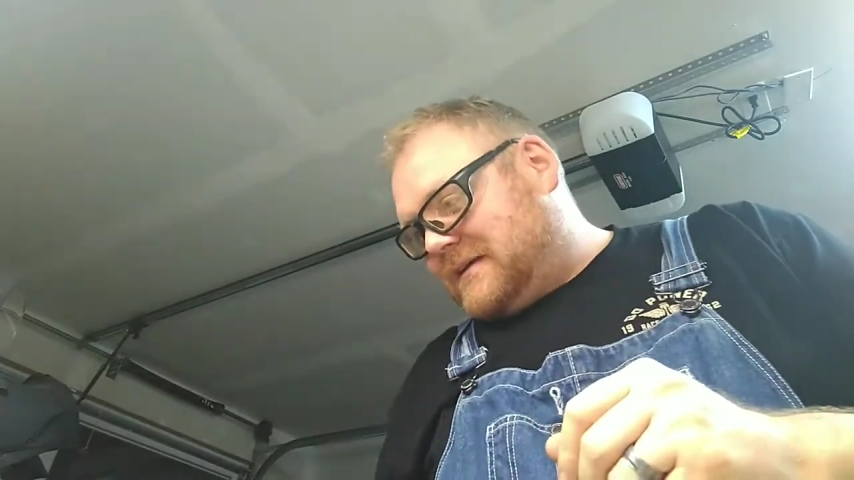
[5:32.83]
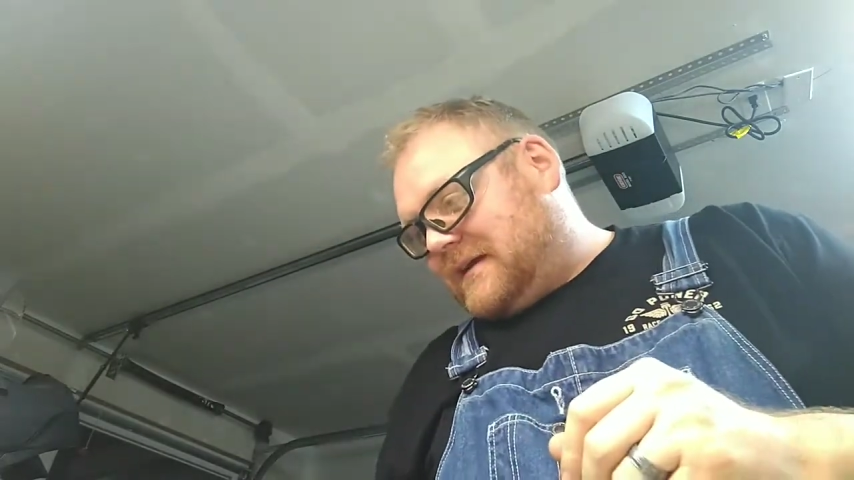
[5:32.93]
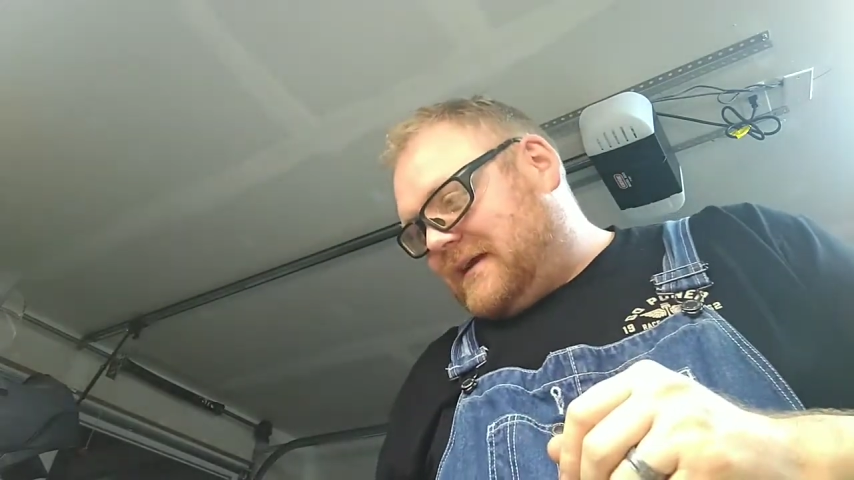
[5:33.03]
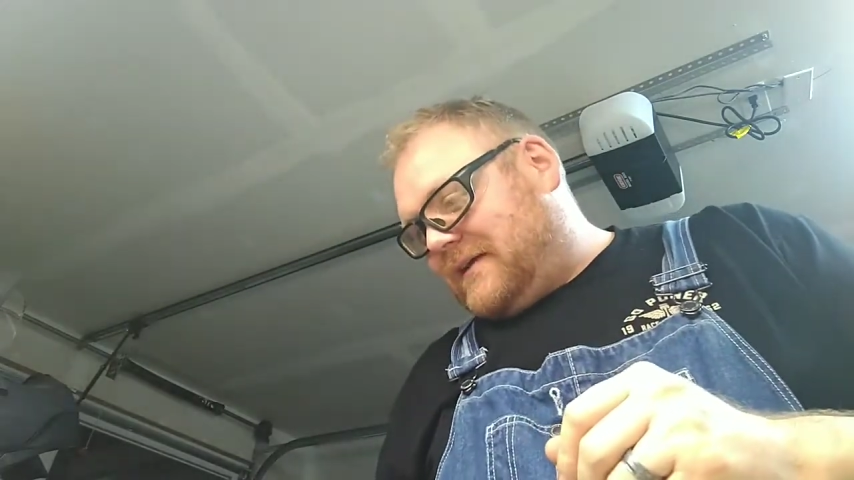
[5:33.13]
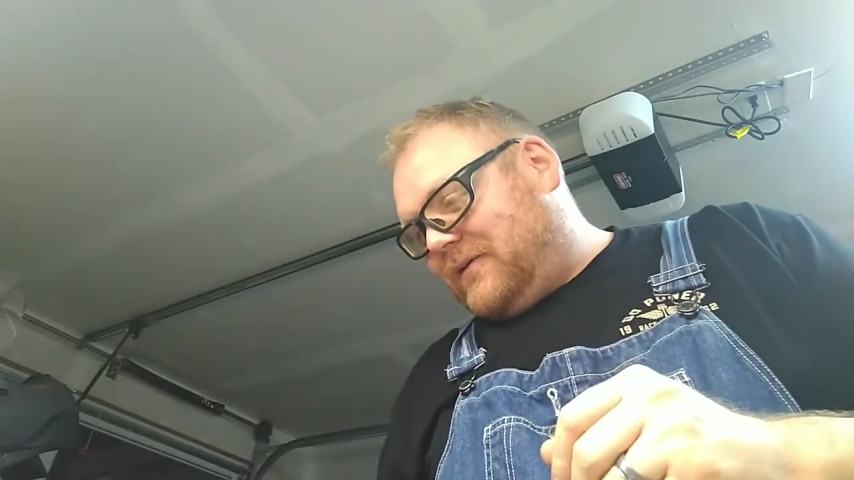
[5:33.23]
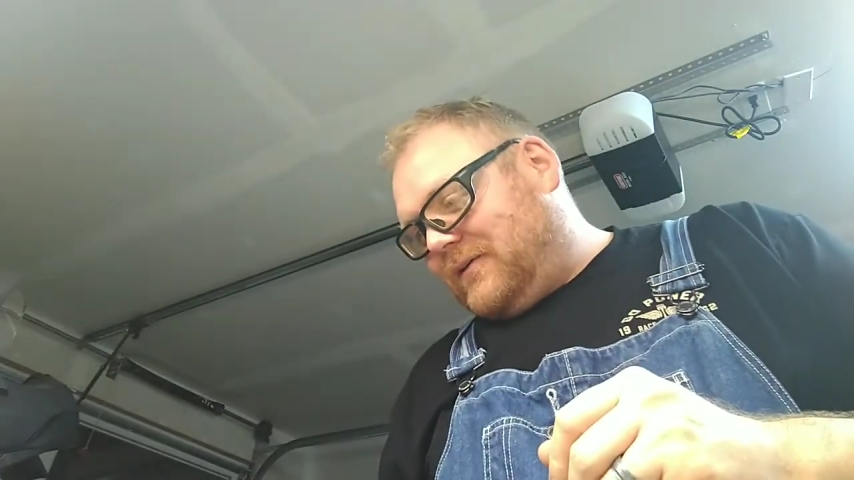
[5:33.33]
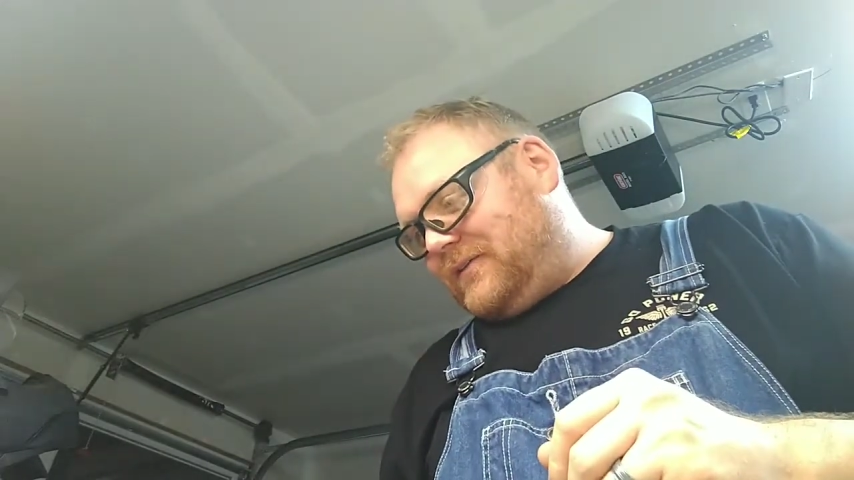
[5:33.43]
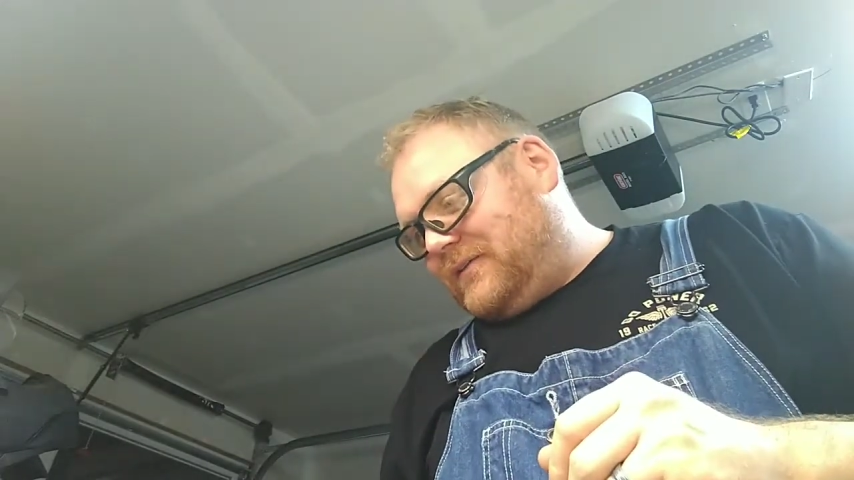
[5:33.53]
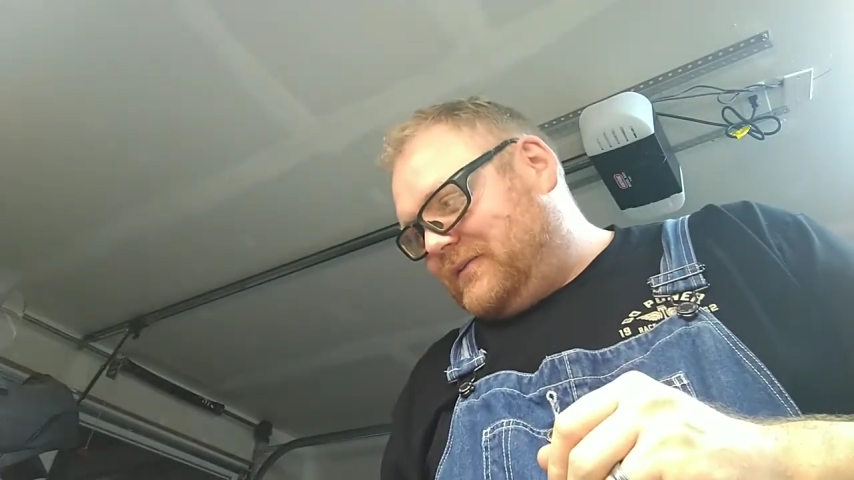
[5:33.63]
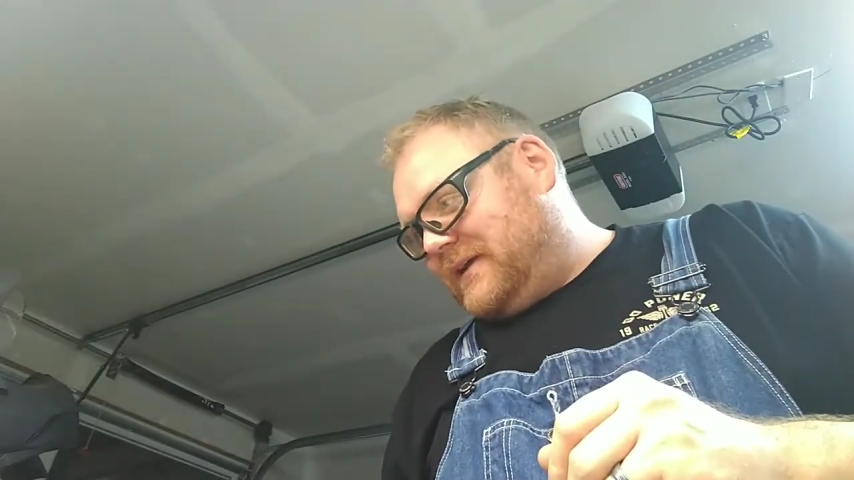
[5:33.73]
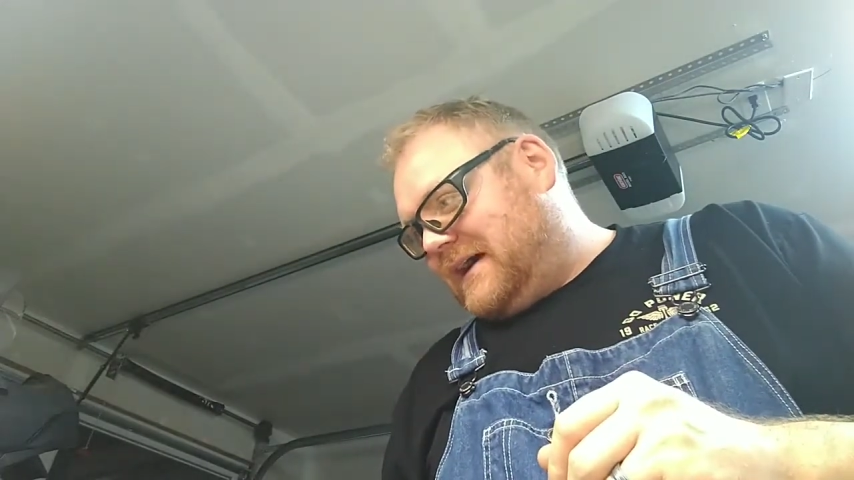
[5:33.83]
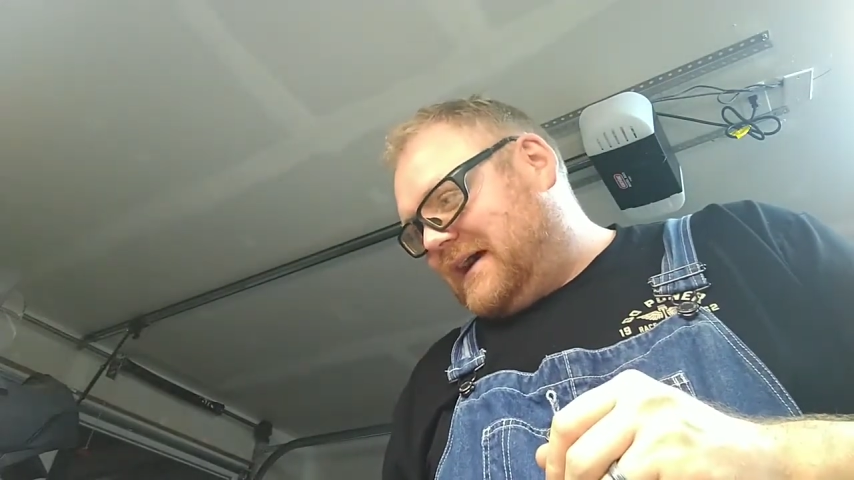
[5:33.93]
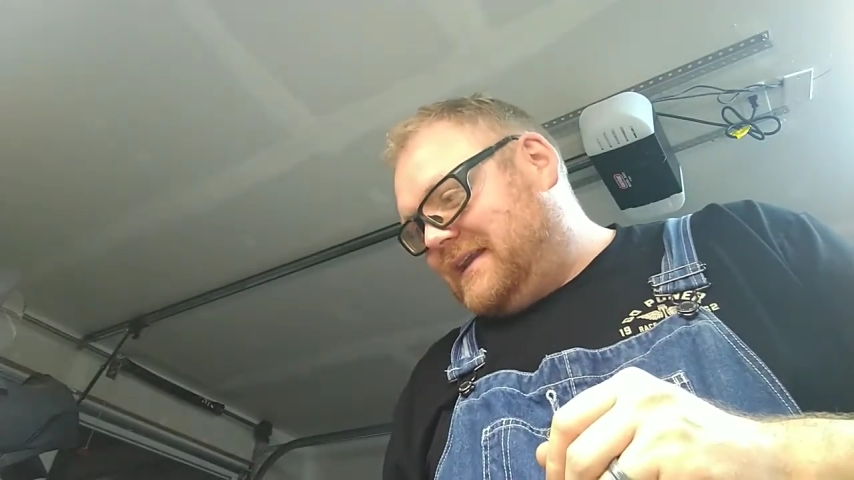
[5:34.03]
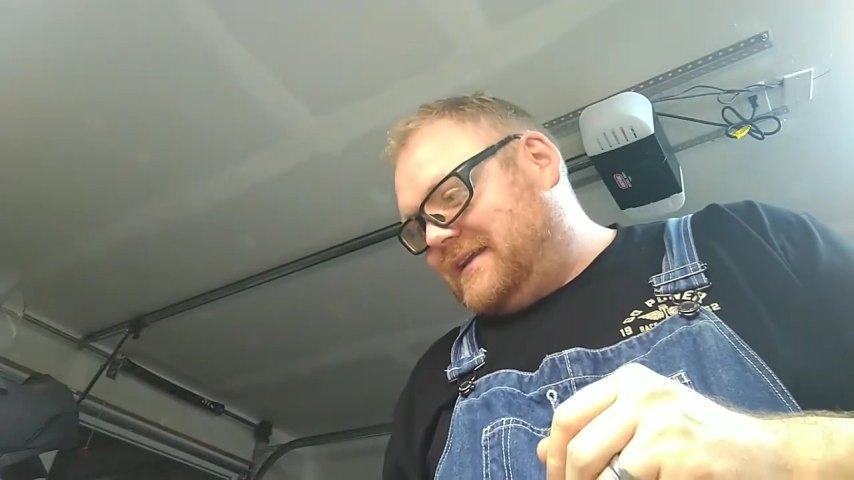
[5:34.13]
I also got